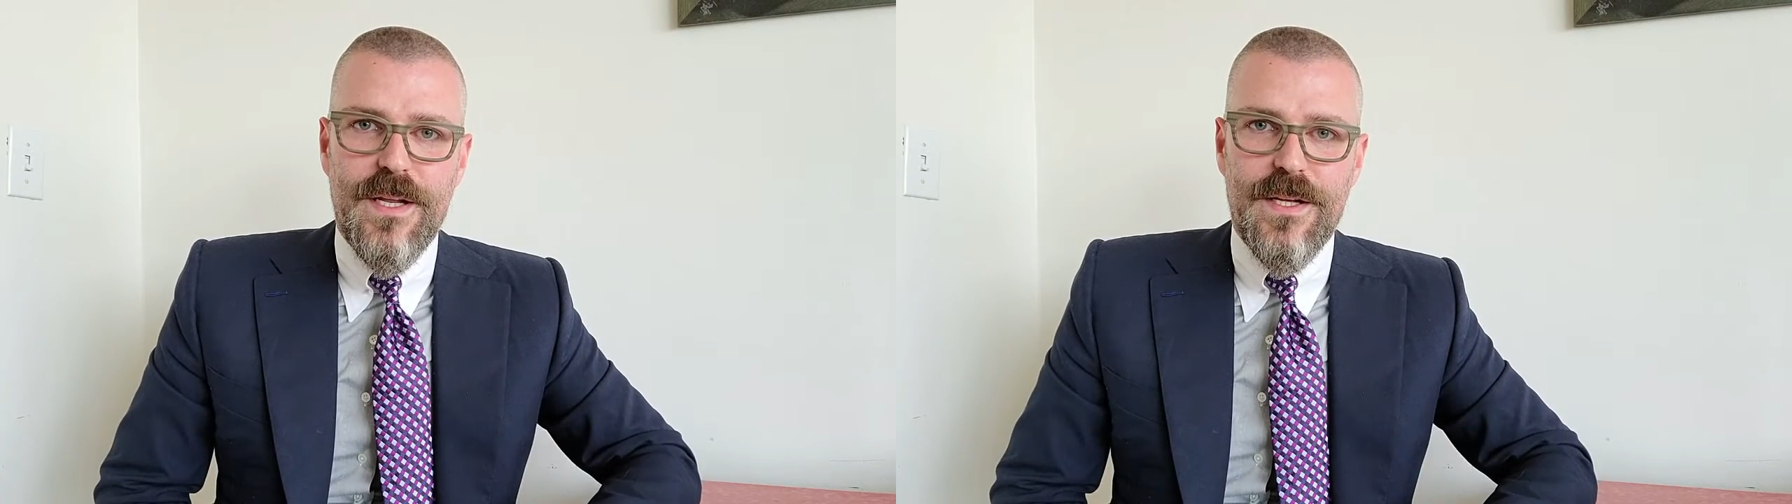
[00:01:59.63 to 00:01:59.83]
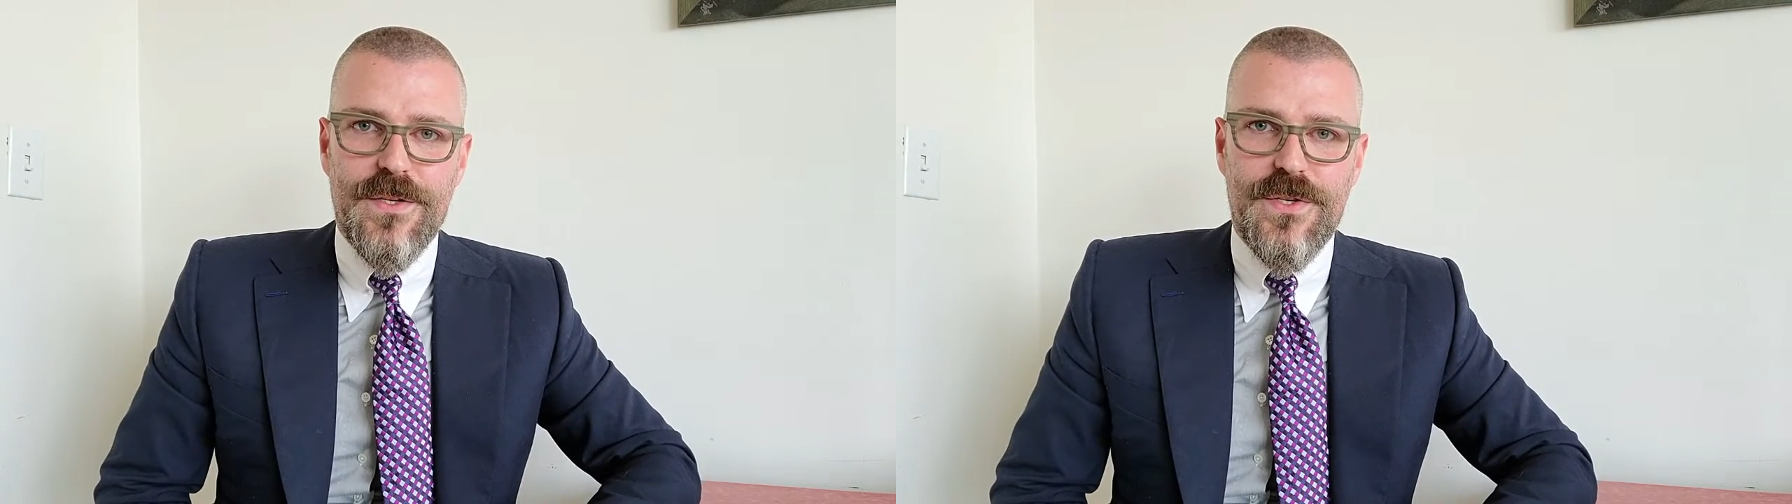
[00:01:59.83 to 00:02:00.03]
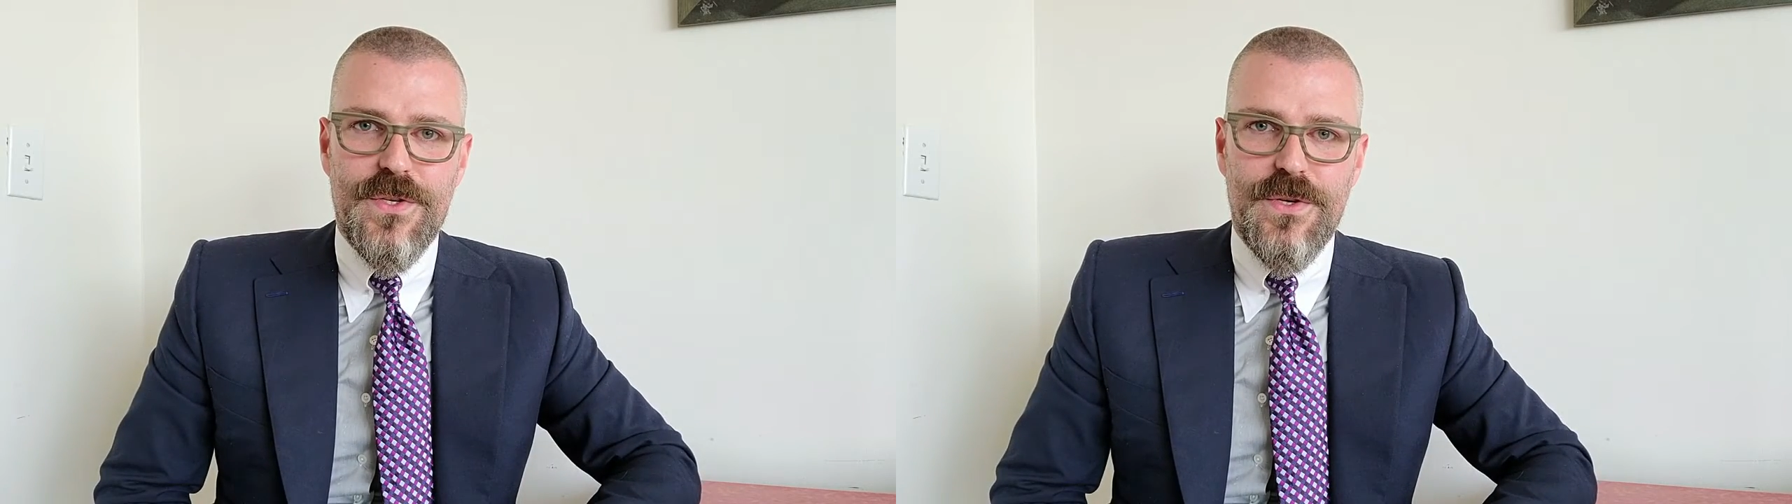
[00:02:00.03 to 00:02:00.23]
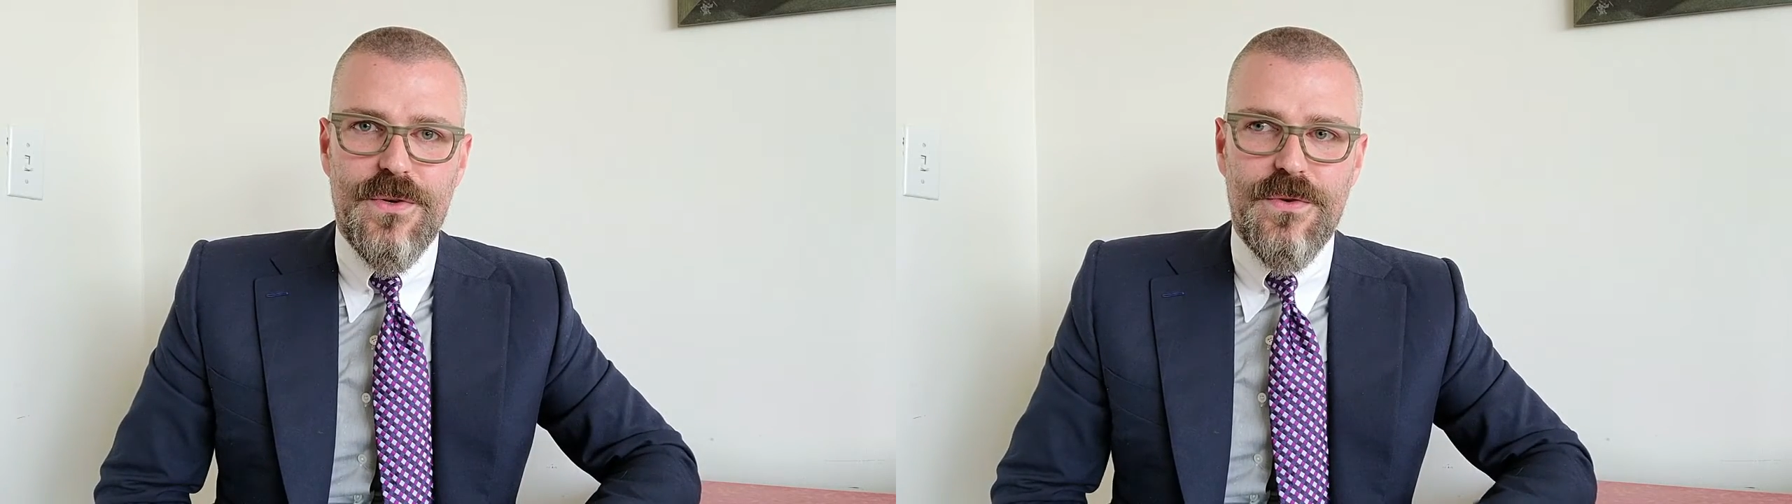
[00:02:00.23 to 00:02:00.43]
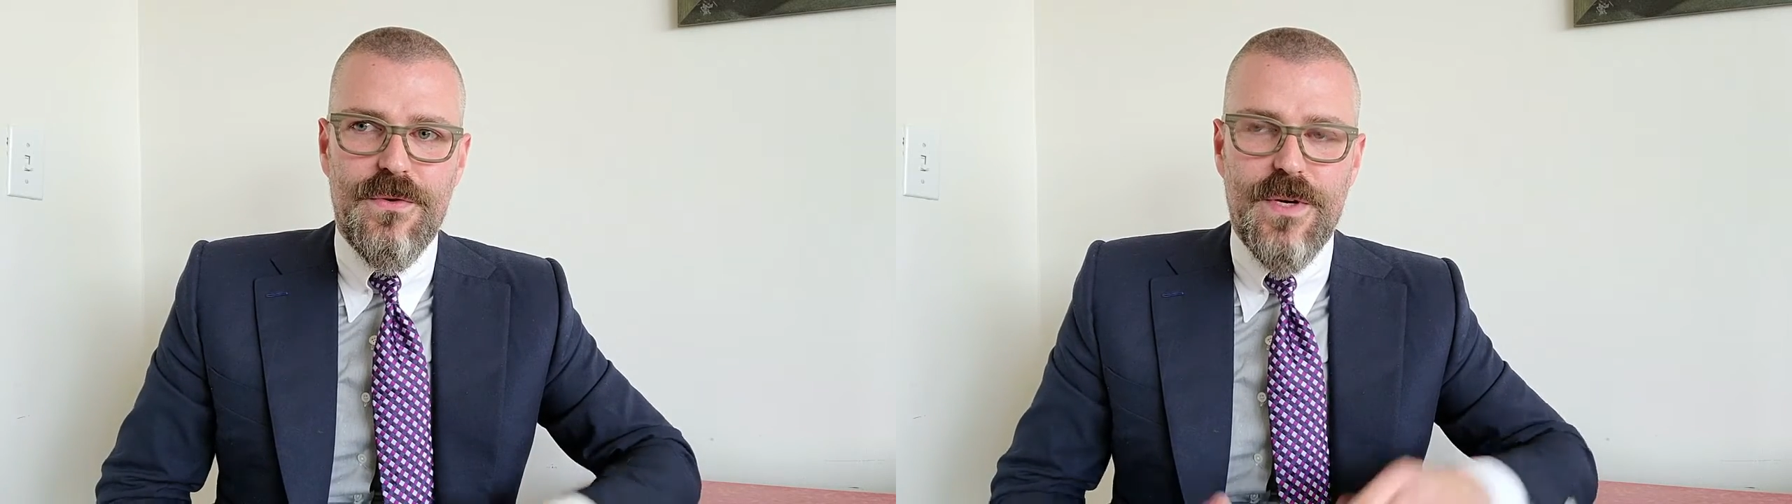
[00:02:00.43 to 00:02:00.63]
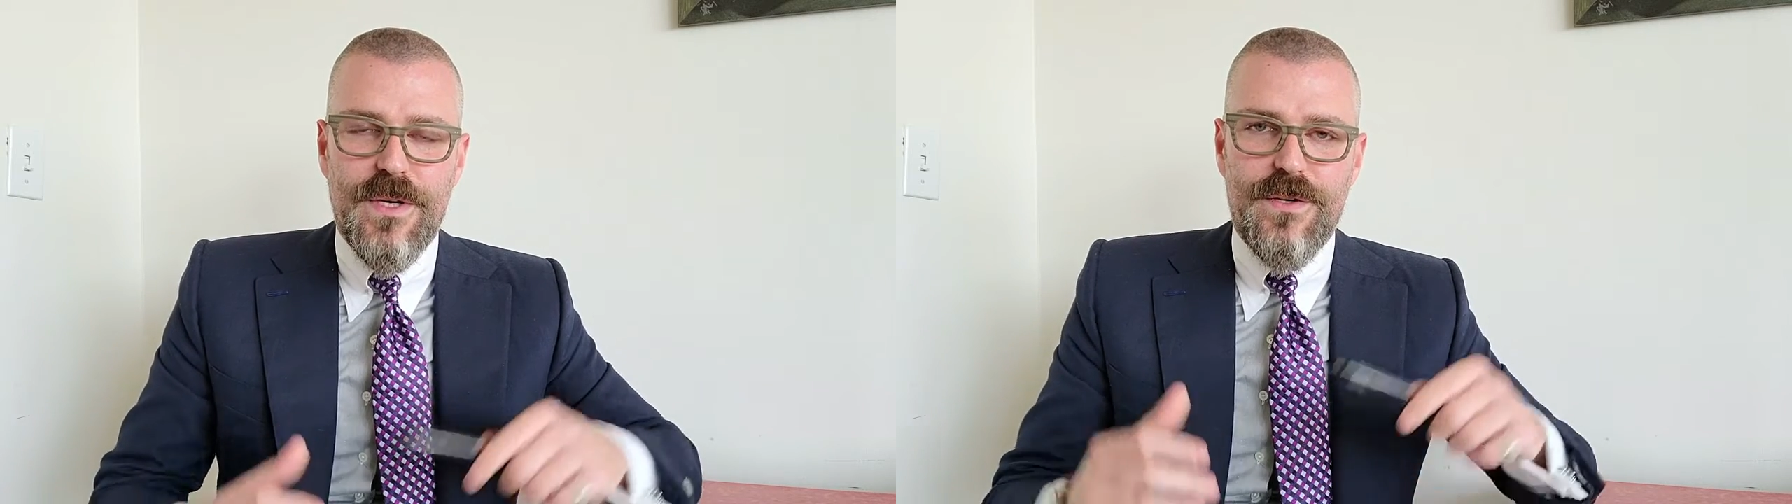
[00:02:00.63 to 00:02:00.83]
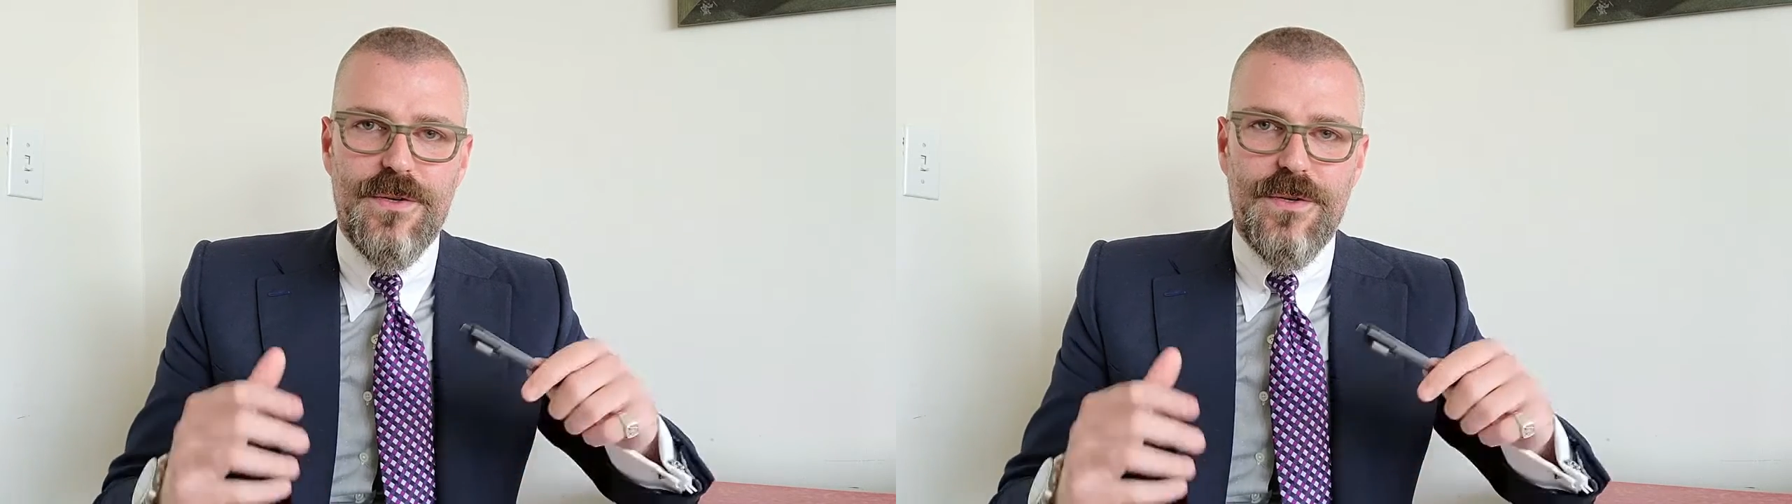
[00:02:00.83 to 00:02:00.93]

is to,